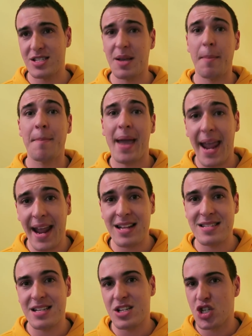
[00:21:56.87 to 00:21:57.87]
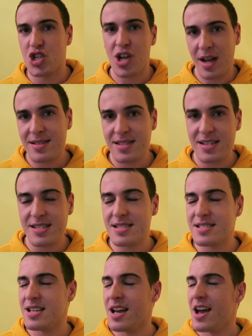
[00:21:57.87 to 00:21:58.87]
demand
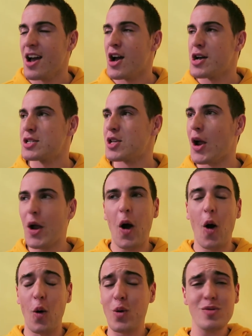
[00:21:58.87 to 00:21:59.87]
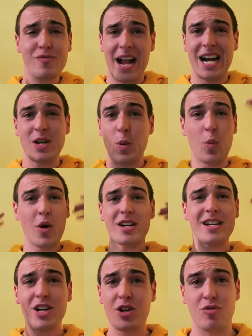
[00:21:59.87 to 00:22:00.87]
justice. So all around,
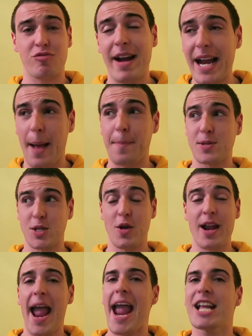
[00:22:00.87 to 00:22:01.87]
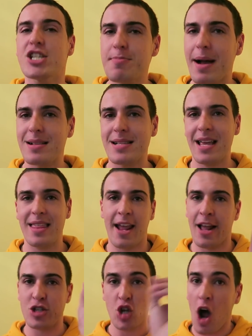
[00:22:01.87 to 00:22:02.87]
what a great episode. Edge of my seat
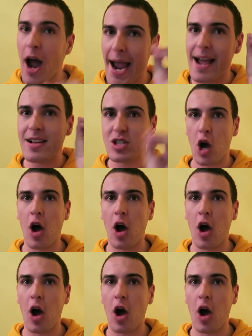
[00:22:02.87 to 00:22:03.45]
the entire